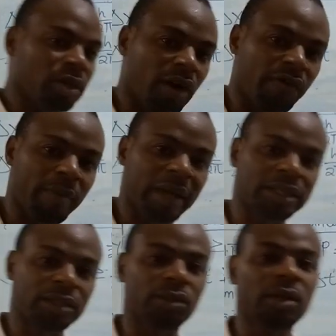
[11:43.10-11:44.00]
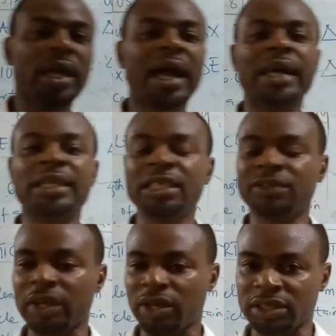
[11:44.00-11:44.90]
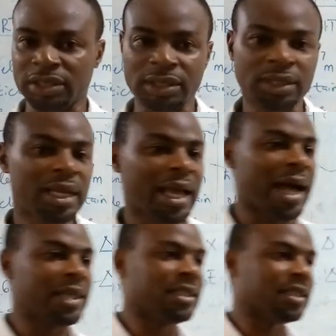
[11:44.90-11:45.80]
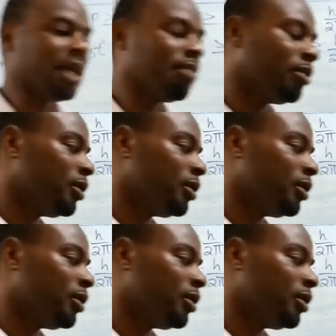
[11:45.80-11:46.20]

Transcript: of a particle and its velocity at the same